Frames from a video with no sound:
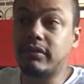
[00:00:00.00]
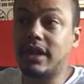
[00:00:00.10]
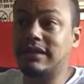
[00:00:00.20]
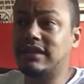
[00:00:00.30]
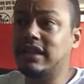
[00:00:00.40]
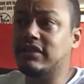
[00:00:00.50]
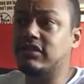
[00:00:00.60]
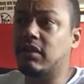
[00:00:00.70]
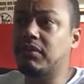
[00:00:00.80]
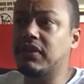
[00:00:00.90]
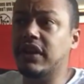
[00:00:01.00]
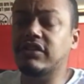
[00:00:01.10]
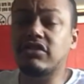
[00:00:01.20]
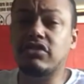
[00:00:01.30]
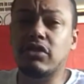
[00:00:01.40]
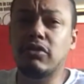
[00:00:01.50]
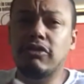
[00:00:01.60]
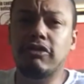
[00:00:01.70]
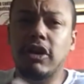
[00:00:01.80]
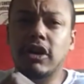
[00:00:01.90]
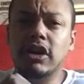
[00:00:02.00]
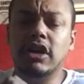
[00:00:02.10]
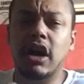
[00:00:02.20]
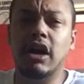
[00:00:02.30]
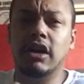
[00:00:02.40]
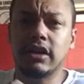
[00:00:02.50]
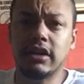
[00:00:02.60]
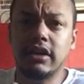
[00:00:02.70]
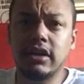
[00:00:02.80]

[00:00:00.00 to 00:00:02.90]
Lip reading: I see it as something that is so far gone.